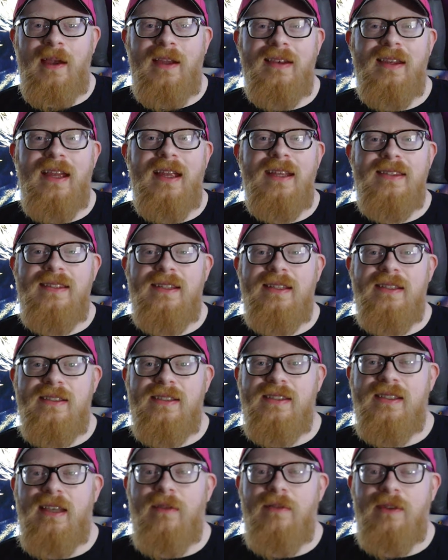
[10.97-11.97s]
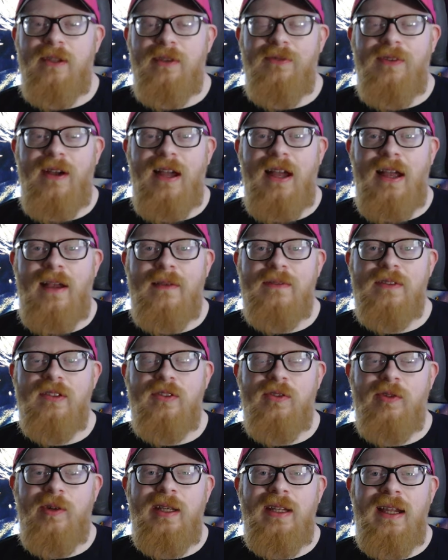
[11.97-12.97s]
about 1975's
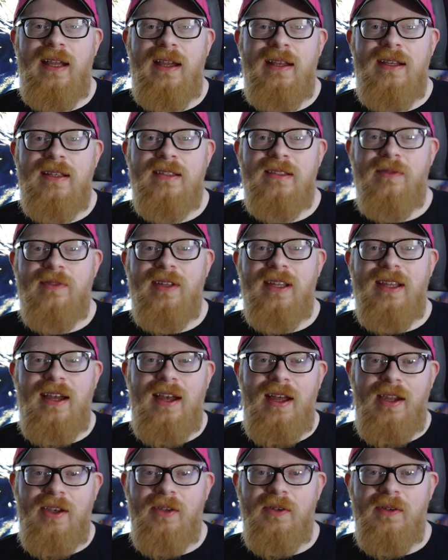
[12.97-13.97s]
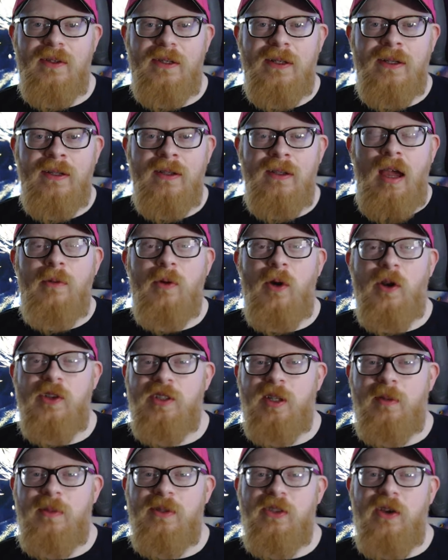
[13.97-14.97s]
3 Days of the Condor. And we're
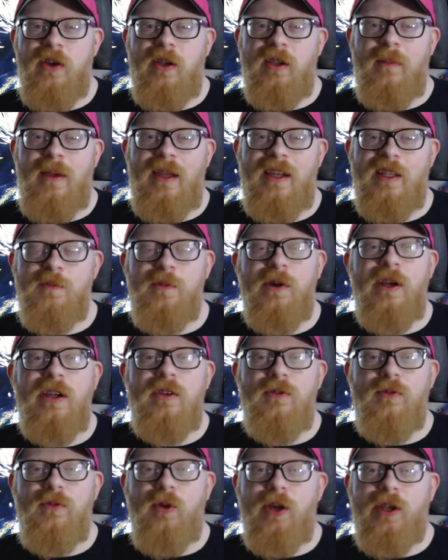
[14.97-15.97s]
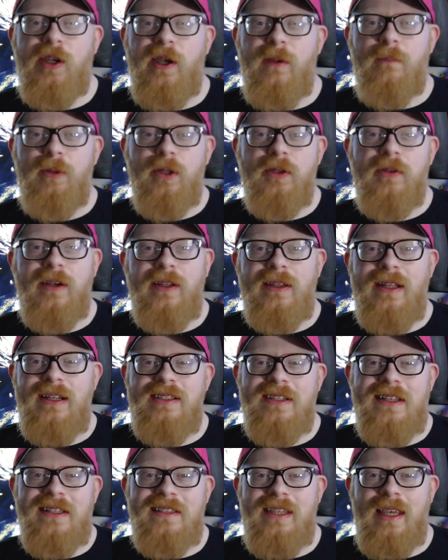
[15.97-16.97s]
also going to be talking about its brand new 4K Blu-ray
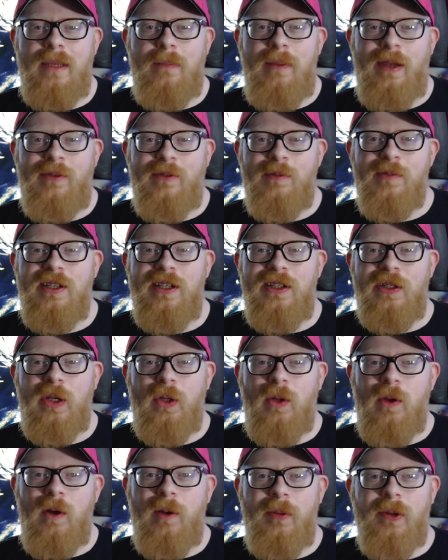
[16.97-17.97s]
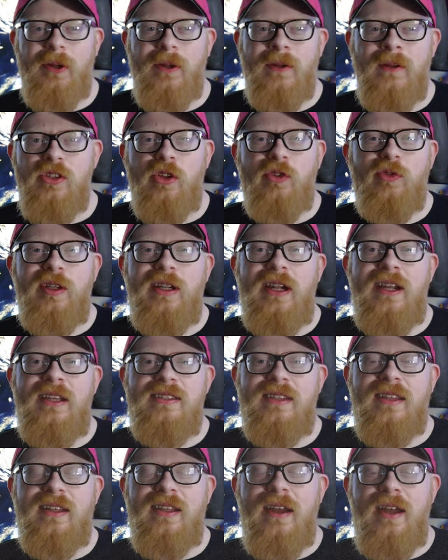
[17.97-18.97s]
that just came out from Kino Lorber. So 3
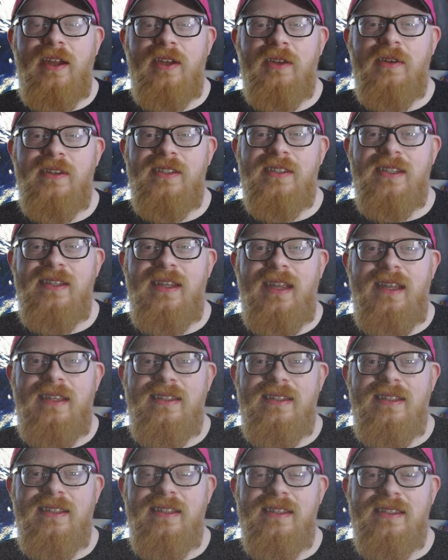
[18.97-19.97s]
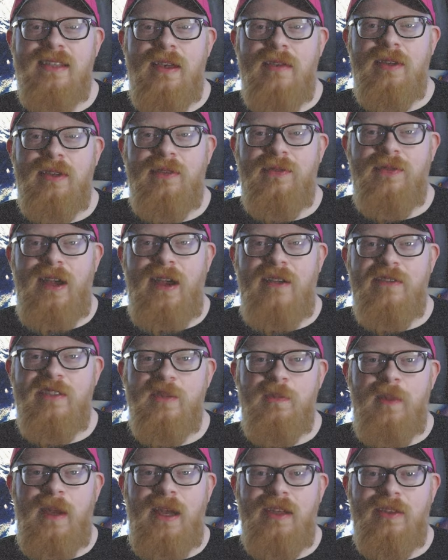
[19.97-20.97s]
Days of the Condor is a 1975
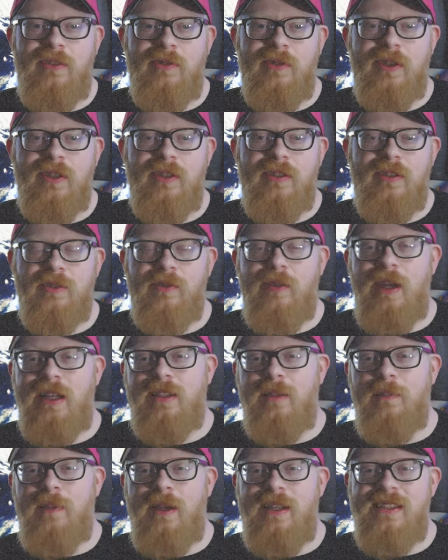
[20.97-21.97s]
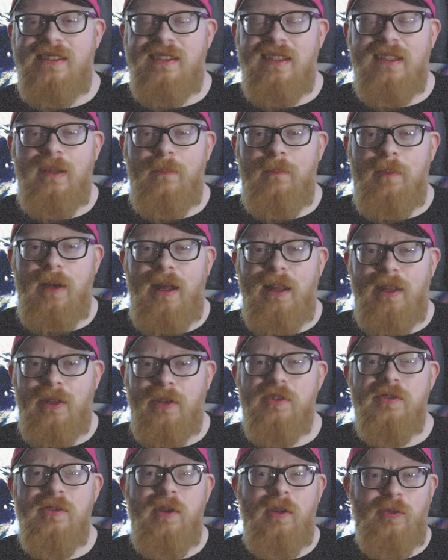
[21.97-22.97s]
spy thriller directed by Sydney Pollack,
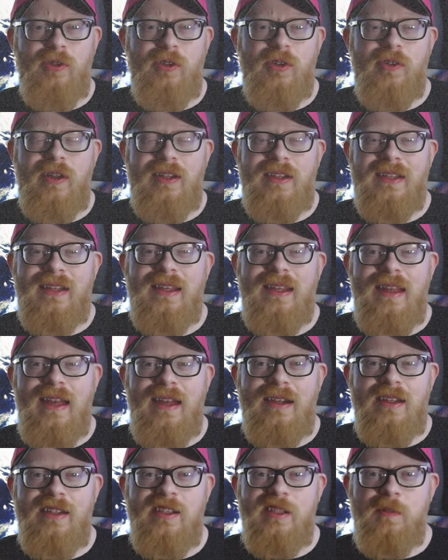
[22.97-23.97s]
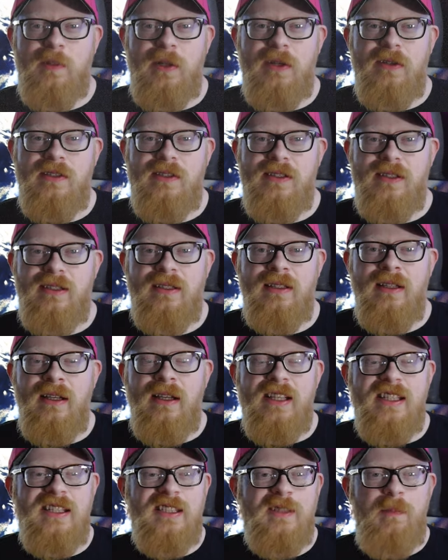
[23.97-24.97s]
who's known for directing a lot of conspiracy
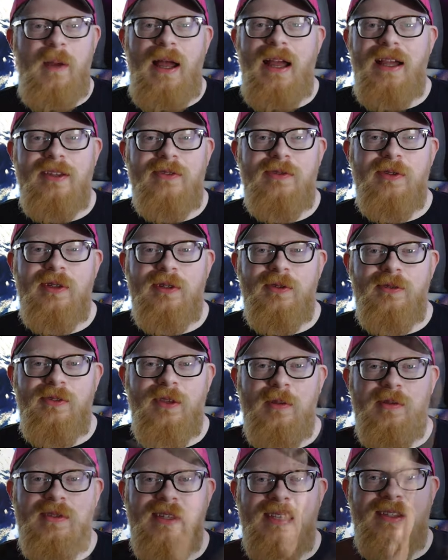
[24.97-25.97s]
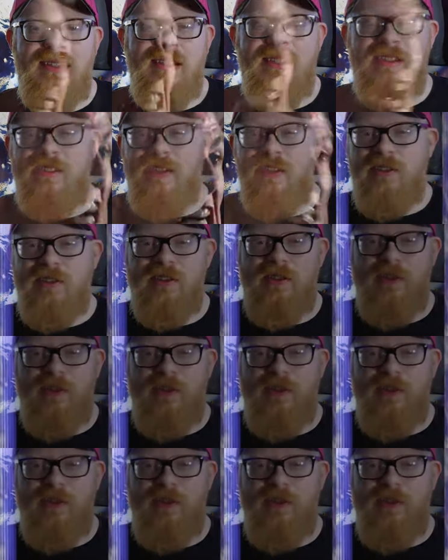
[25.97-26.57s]
spy thriller films like this, such